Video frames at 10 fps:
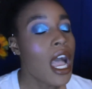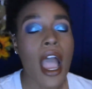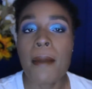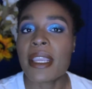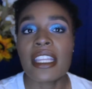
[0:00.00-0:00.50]

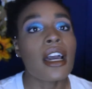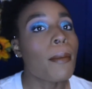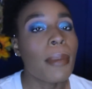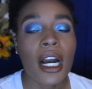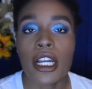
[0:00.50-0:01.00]

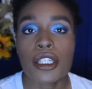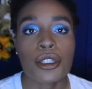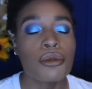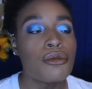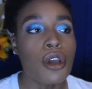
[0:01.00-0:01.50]

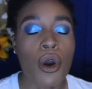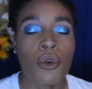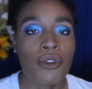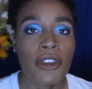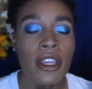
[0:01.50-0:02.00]
You don't
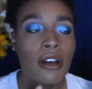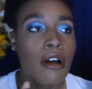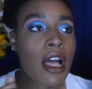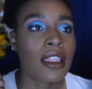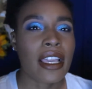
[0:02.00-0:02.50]
feel
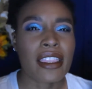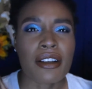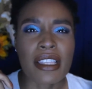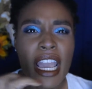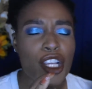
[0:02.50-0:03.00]
like
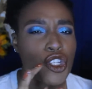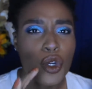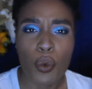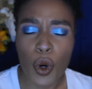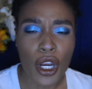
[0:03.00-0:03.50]
there's extra
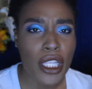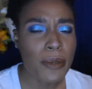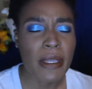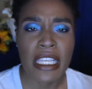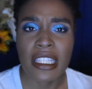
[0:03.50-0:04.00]
words
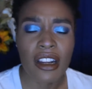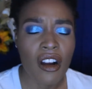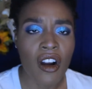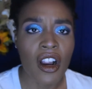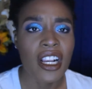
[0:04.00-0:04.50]
because there
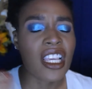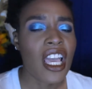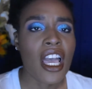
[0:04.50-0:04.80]
aren't.